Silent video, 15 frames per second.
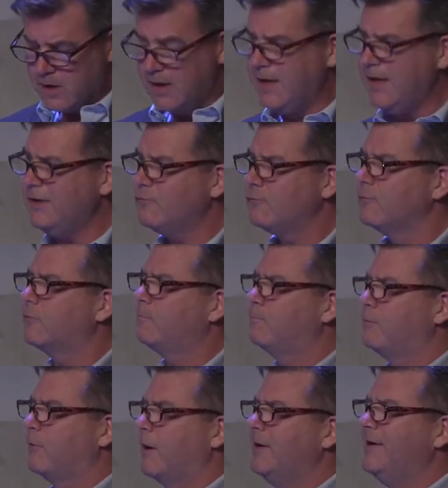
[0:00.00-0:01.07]
each
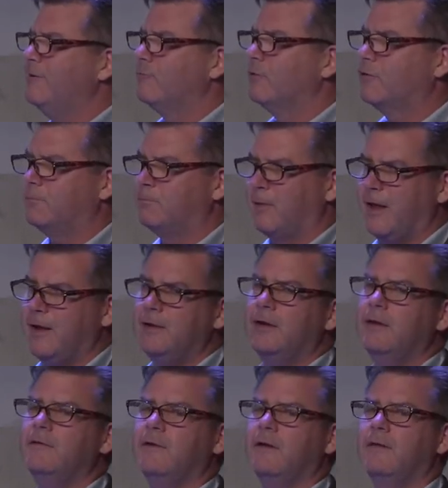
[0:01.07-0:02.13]
resplend
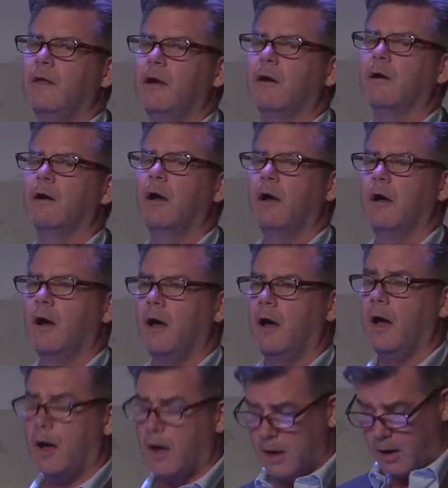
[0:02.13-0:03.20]
resplendent in their
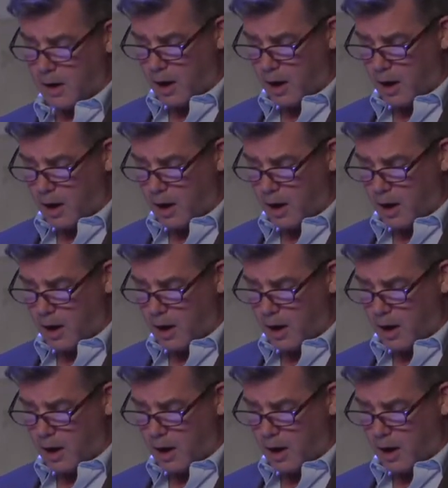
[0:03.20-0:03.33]
uh,